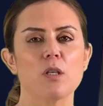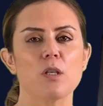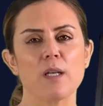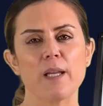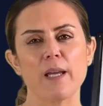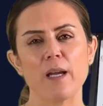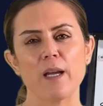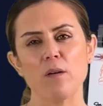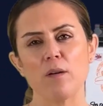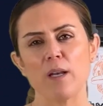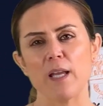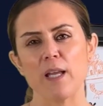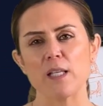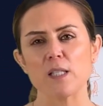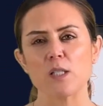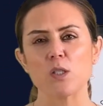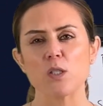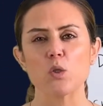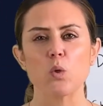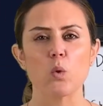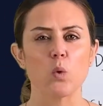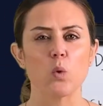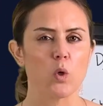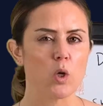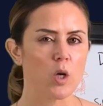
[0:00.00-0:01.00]
now let's
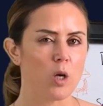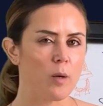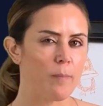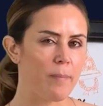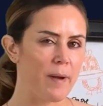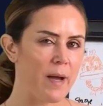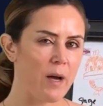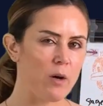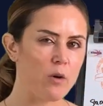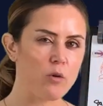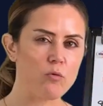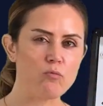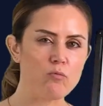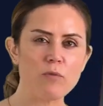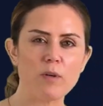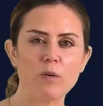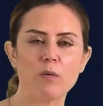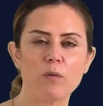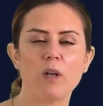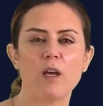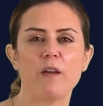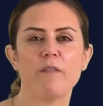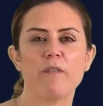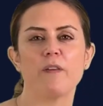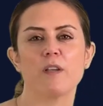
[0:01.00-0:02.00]
talk about a real
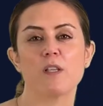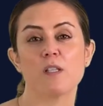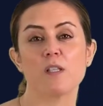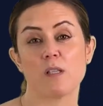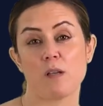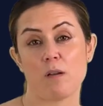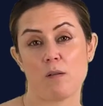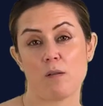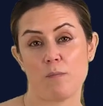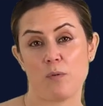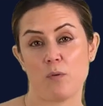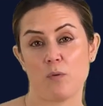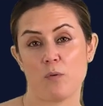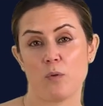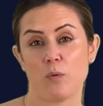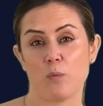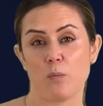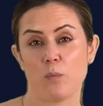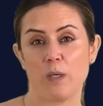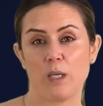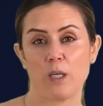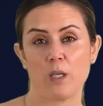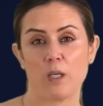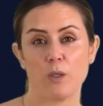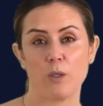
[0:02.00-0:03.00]
life example that
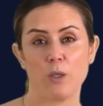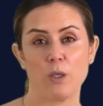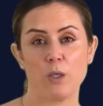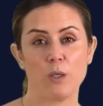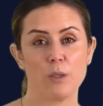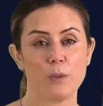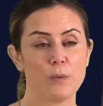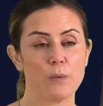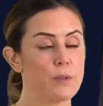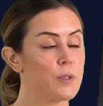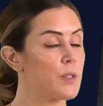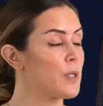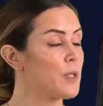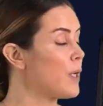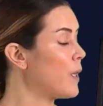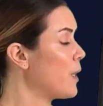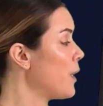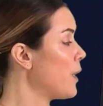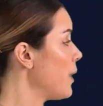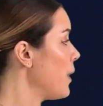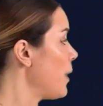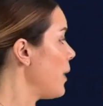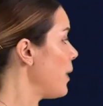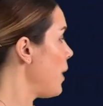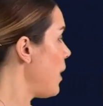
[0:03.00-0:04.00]
we can use.
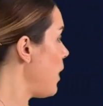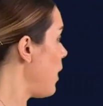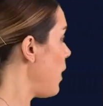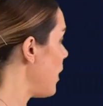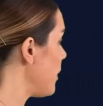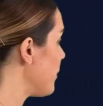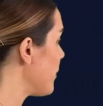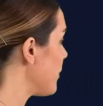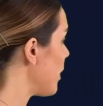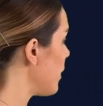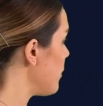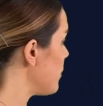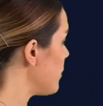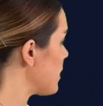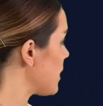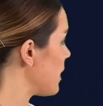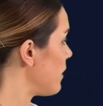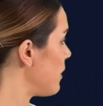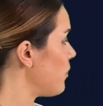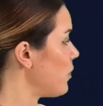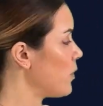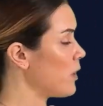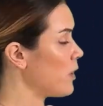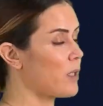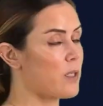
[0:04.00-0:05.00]
I'm going to
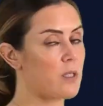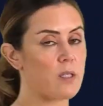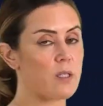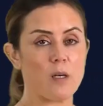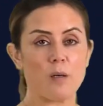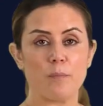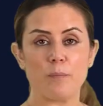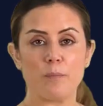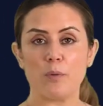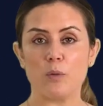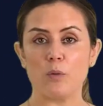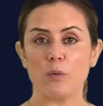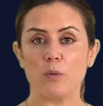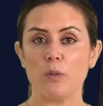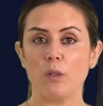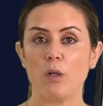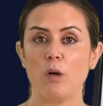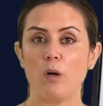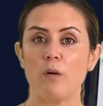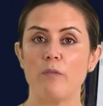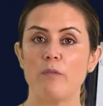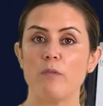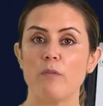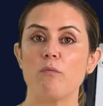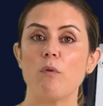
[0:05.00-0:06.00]
give you an example
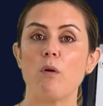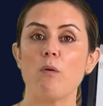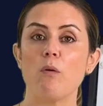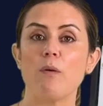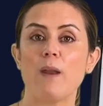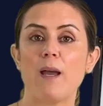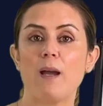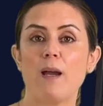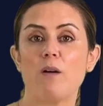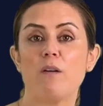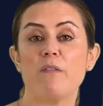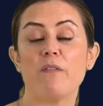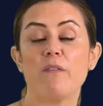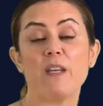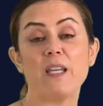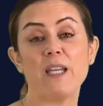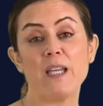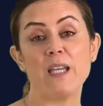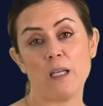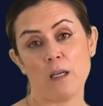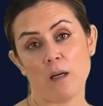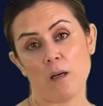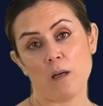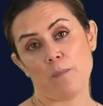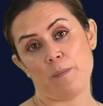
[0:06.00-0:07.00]
of a rollout of an
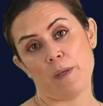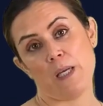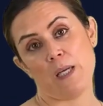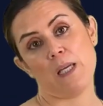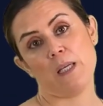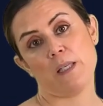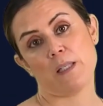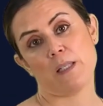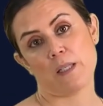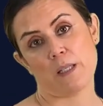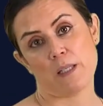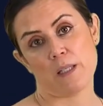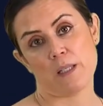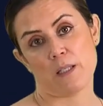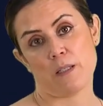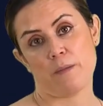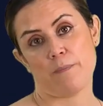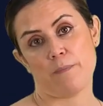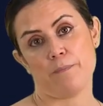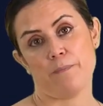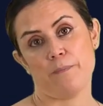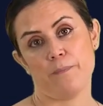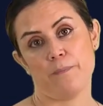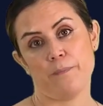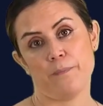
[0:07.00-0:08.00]
ERP
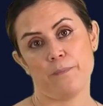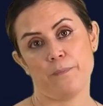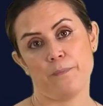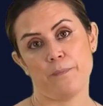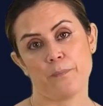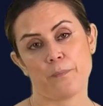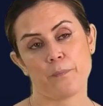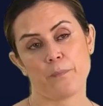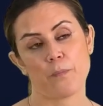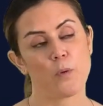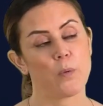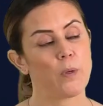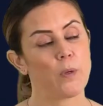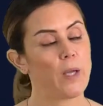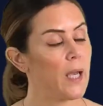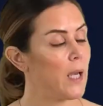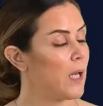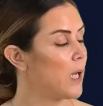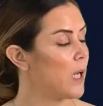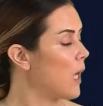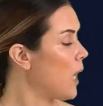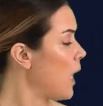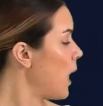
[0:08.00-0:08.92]
system, okay?